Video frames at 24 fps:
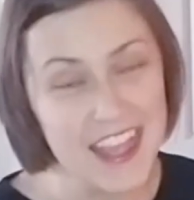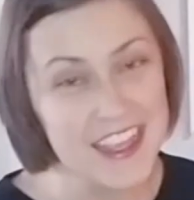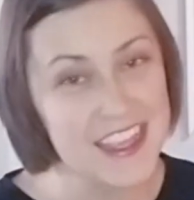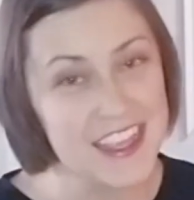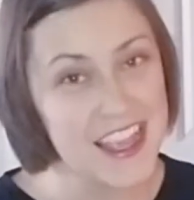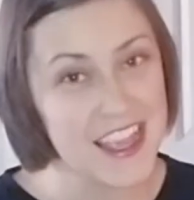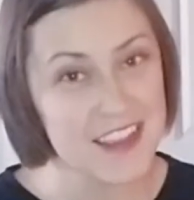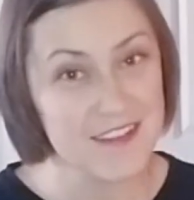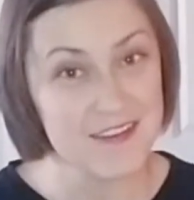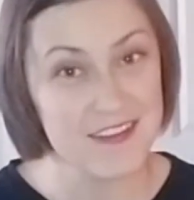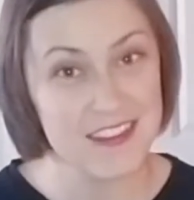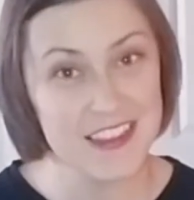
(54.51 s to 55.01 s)

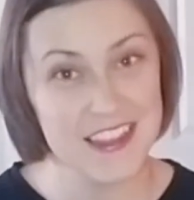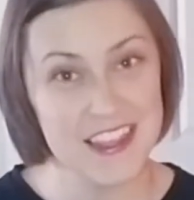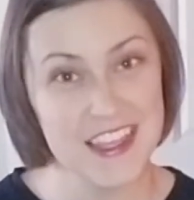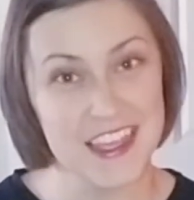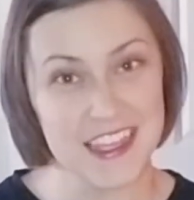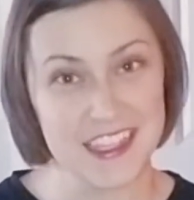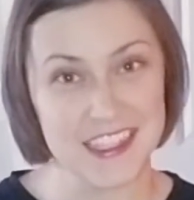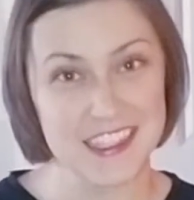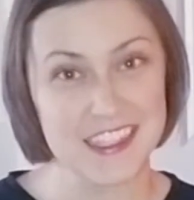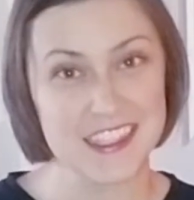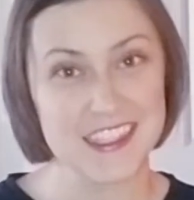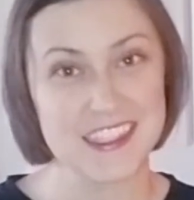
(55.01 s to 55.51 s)
gave
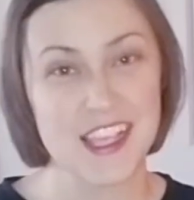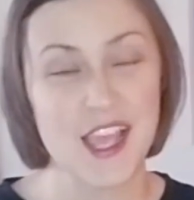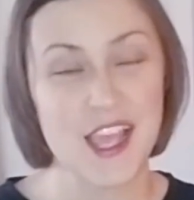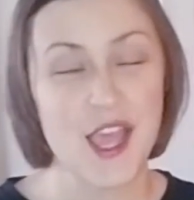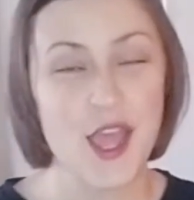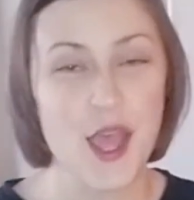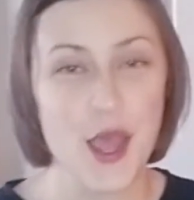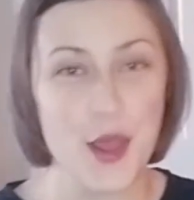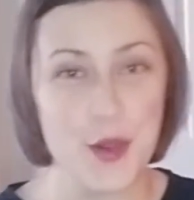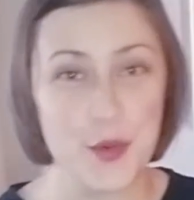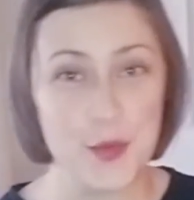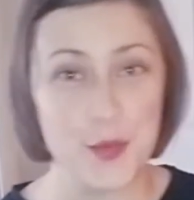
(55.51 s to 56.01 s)
this
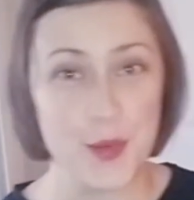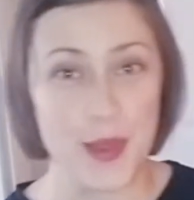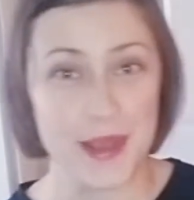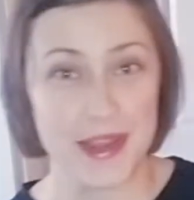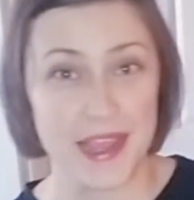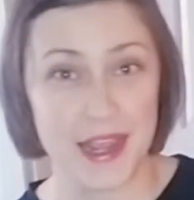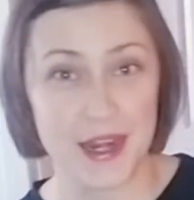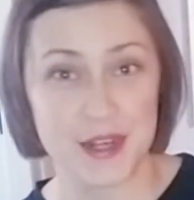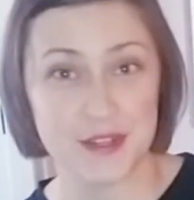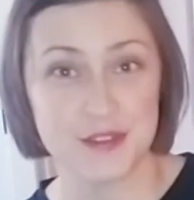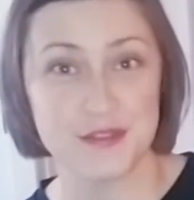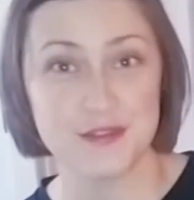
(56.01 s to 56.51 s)
a 1
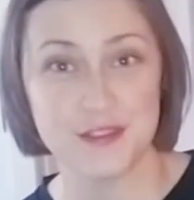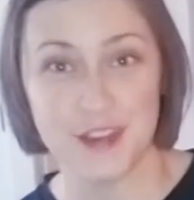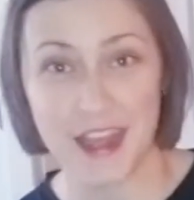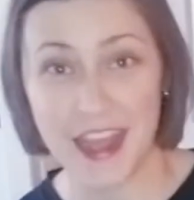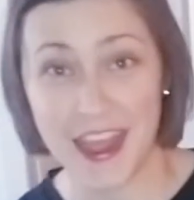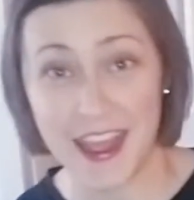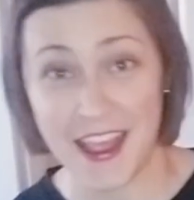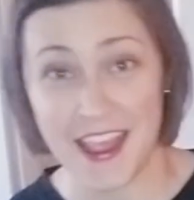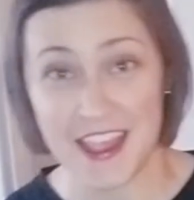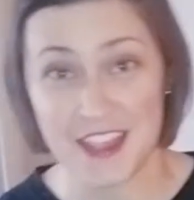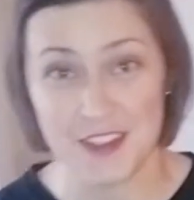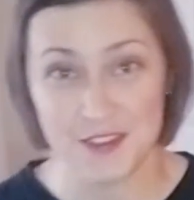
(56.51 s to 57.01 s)
out of
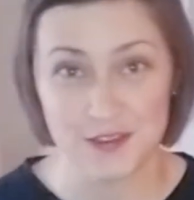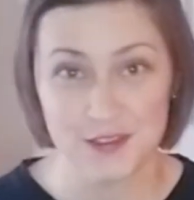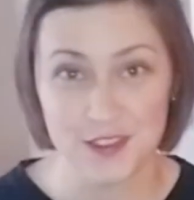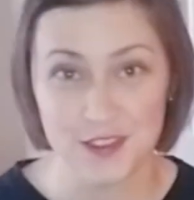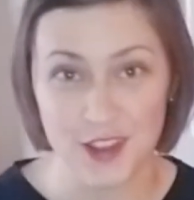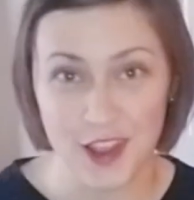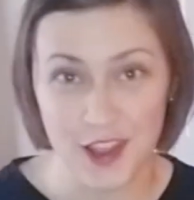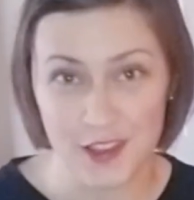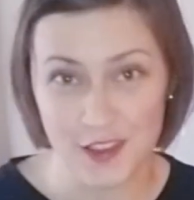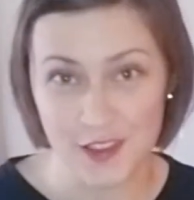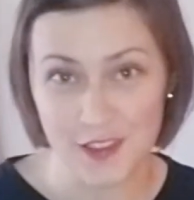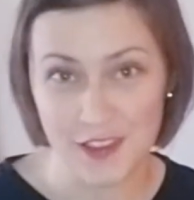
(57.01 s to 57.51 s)
5
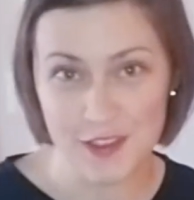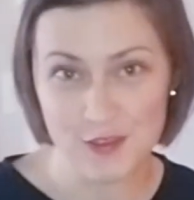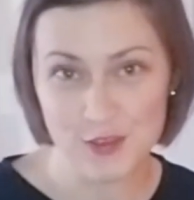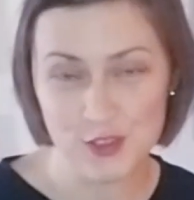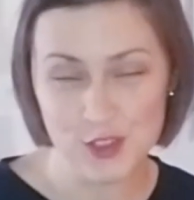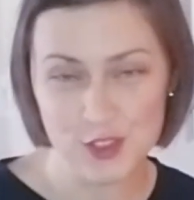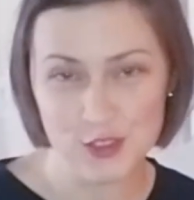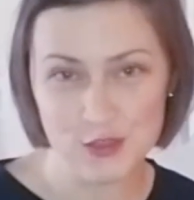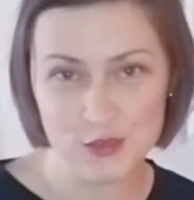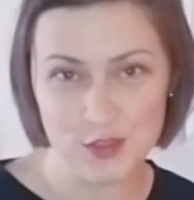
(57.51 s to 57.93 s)
on the level of